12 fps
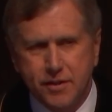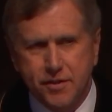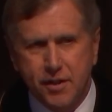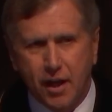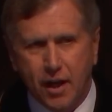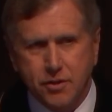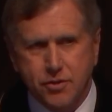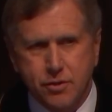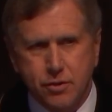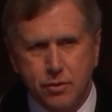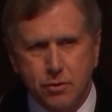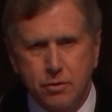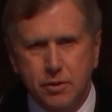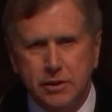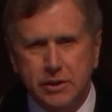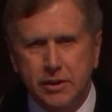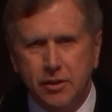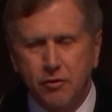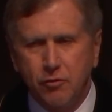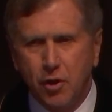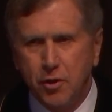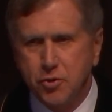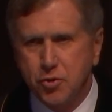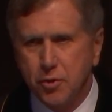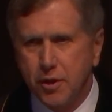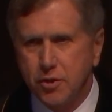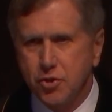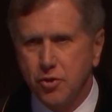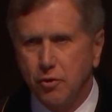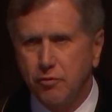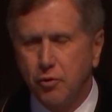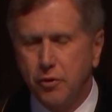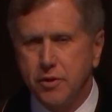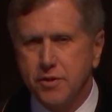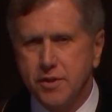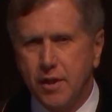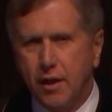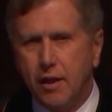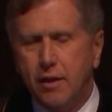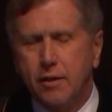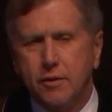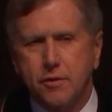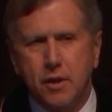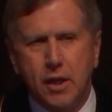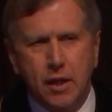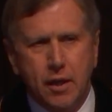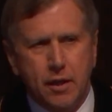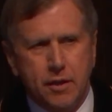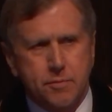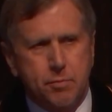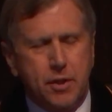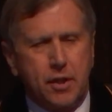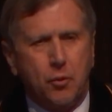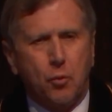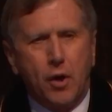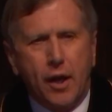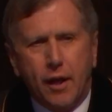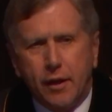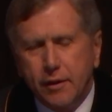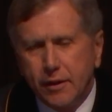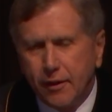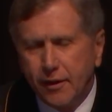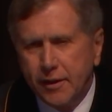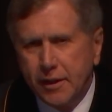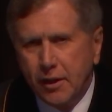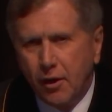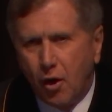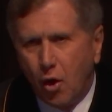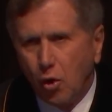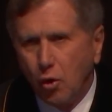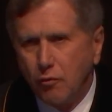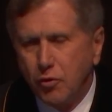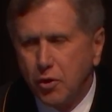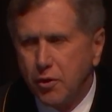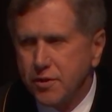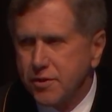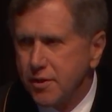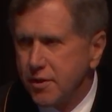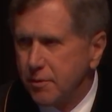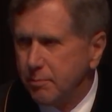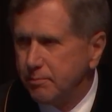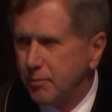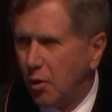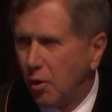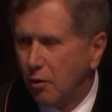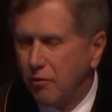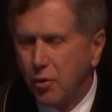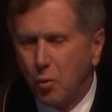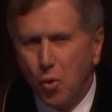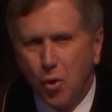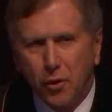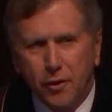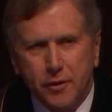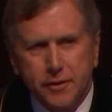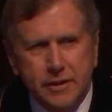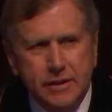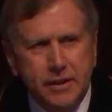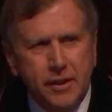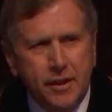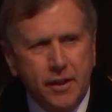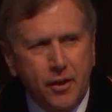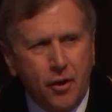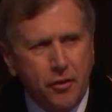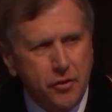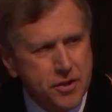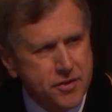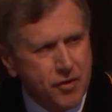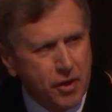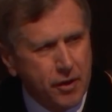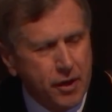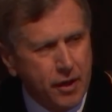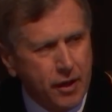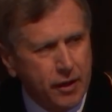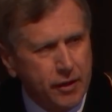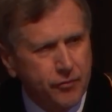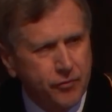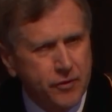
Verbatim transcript: It's in Acts 2, very traditional for this day. It's being read all over Christendom, all over the world, on this very day